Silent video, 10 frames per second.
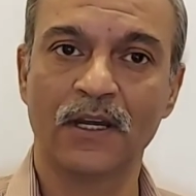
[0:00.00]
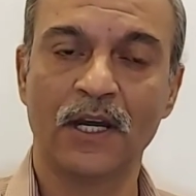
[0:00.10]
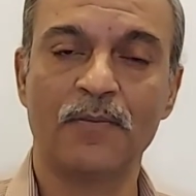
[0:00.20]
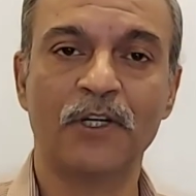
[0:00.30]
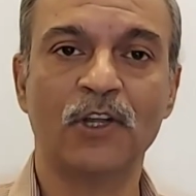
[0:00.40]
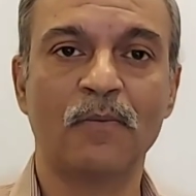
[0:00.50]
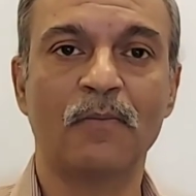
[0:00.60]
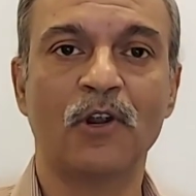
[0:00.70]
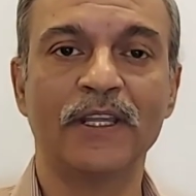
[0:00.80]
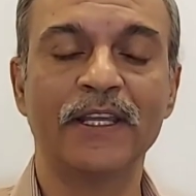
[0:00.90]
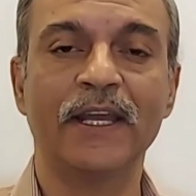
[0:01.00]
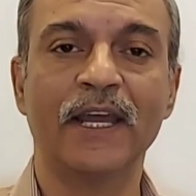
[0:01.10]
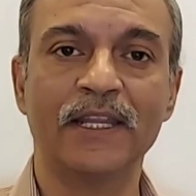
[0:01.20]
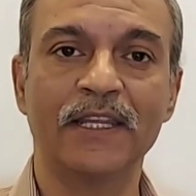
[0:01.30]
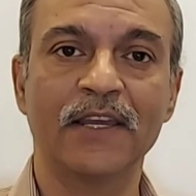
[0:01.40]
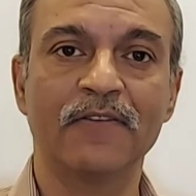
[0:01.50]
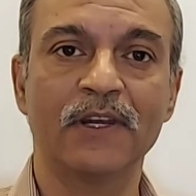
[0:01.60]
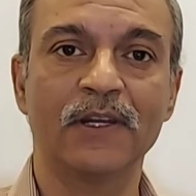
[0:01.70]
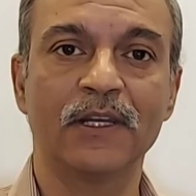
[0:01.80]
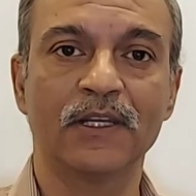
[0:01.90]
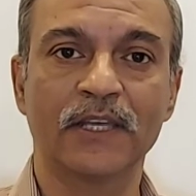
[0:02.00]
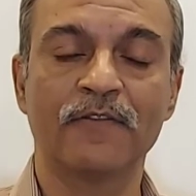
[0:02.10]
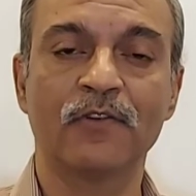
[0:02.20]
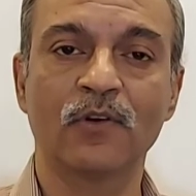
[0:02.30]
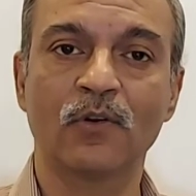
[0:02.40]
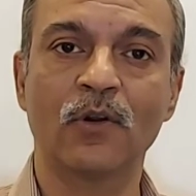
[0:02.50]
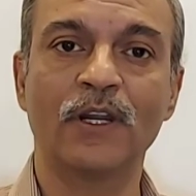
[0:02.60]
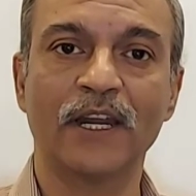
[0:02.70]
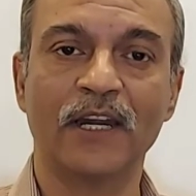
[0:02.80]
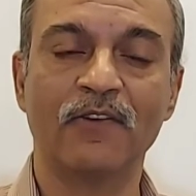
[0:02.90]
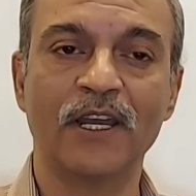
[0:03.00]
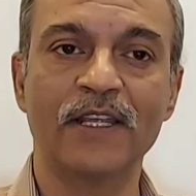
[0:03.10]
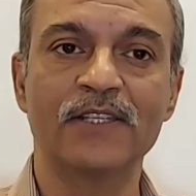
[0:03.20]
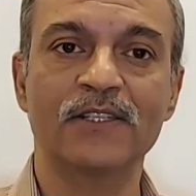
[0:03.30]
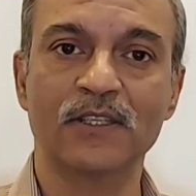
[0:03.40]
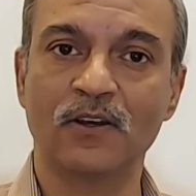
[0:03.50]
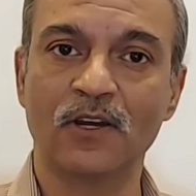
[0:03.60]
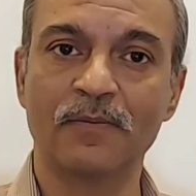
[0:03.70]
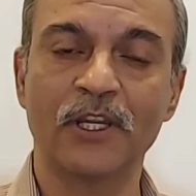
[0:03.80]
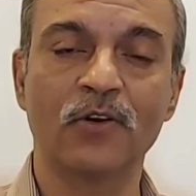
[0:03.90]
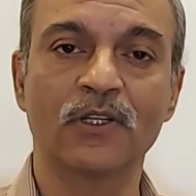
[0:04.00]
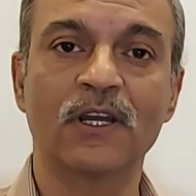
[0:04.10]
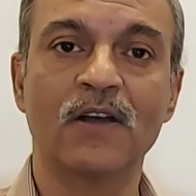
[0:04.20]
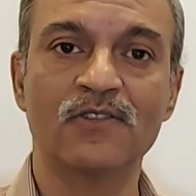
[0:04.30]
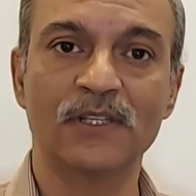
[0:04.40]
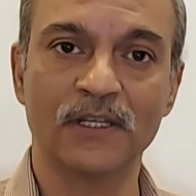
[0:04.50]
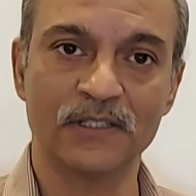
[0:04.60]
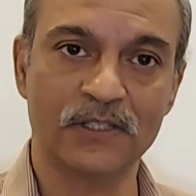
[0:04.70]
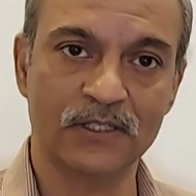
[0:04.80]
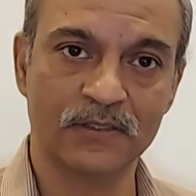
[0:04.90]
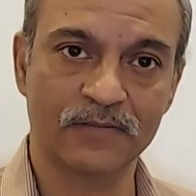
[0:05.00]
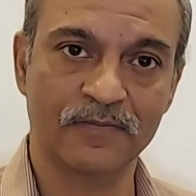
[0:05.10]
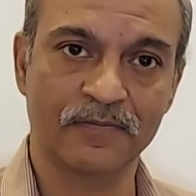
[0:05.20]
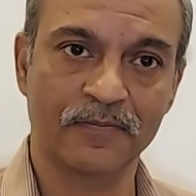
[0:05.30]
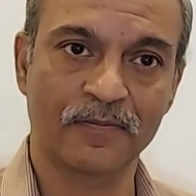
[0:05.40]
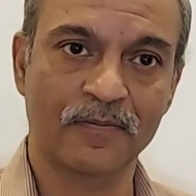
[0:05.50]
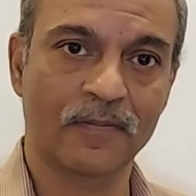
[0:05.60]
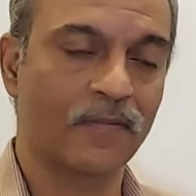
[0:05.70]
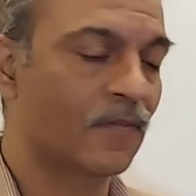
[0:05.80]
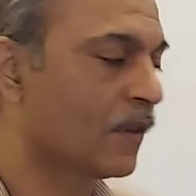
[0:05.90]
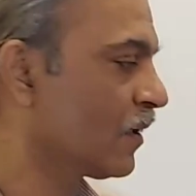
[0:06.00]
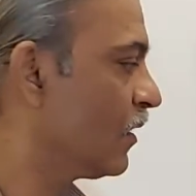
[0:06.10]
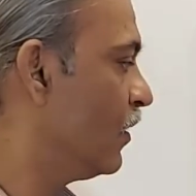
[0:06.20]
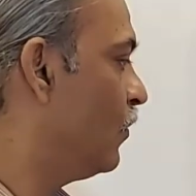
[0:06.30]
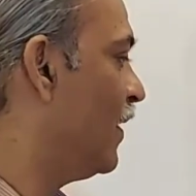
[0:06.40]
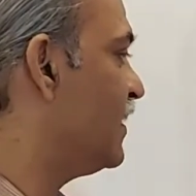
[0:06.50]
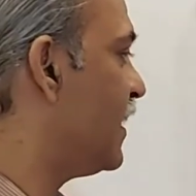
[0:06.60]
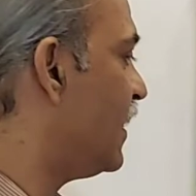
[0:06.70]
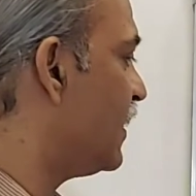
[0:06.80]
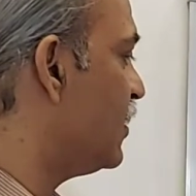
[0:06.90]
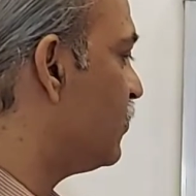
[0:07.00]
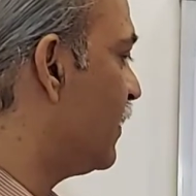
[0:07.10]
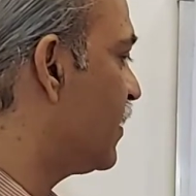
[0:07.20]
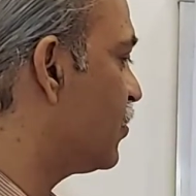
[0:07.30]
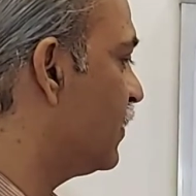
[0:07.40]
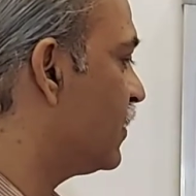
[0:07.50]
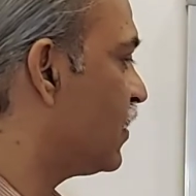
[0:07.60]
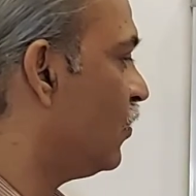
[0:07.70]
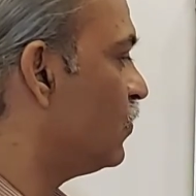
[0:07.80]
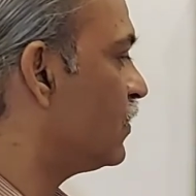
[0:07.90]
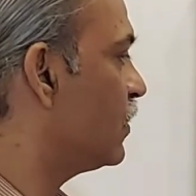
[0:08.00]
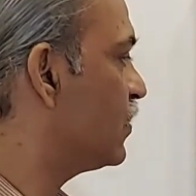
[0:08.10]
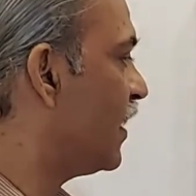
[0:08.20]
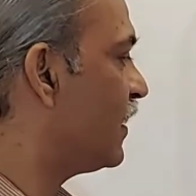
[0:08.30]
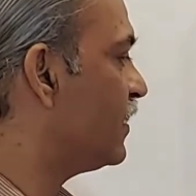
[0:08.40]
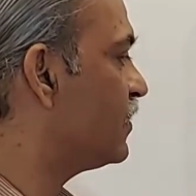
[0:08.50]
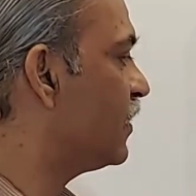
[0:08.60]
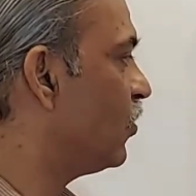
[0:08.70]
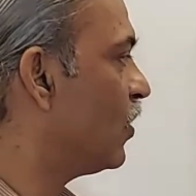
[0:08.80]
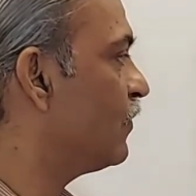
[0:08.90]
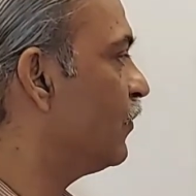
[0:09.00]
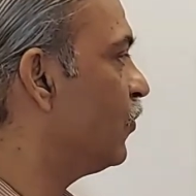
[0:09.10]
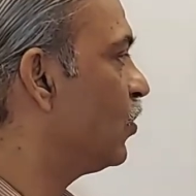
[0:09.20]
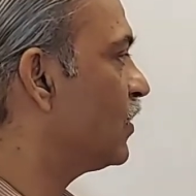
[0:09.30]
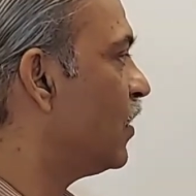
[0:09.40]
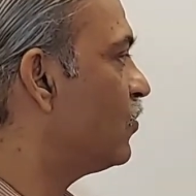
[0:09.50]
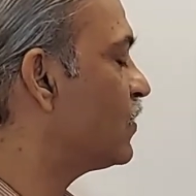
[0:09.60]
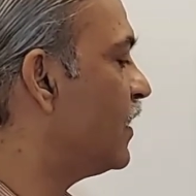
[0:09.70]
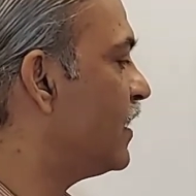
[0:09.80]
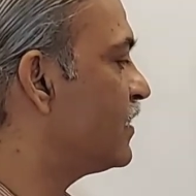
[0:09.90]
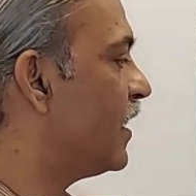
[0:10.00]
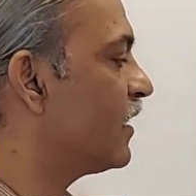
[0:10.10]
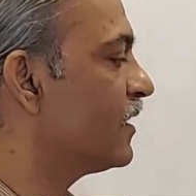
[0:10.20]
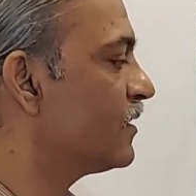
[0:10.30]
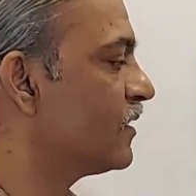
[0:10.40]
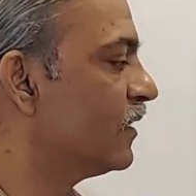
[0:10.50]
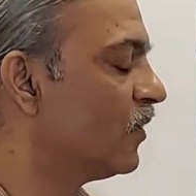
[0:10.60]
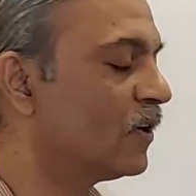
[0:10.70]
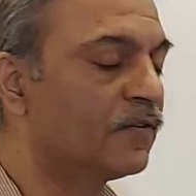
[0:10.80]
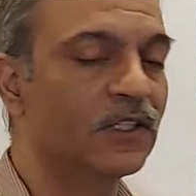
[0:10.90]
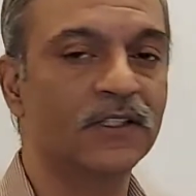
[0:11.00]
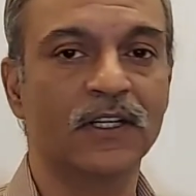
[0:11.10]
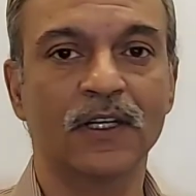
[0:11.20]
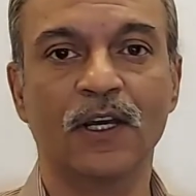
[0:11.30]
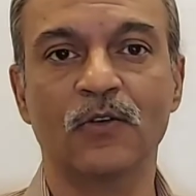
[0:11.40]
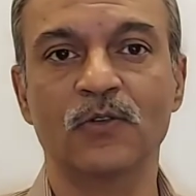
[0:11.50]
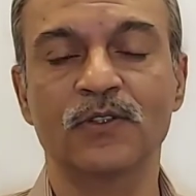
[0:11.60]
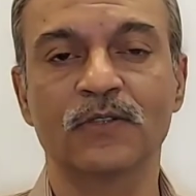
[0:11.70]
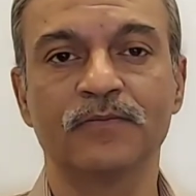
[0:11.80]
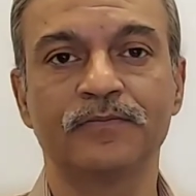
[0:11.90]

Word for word: upper top body and they will give good advice or be good counselors. When Saturn is placed in this house, Saturn is the lord of the fourth house and Saturn is the lord of the third house.